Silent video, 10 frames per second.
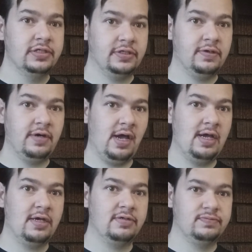so
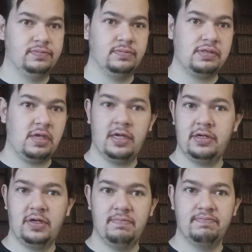I
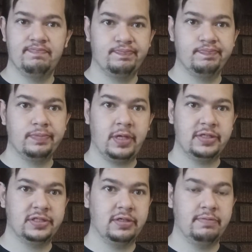know I'm...
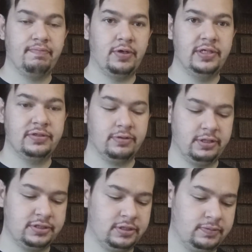That's a good point
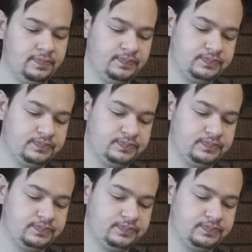towards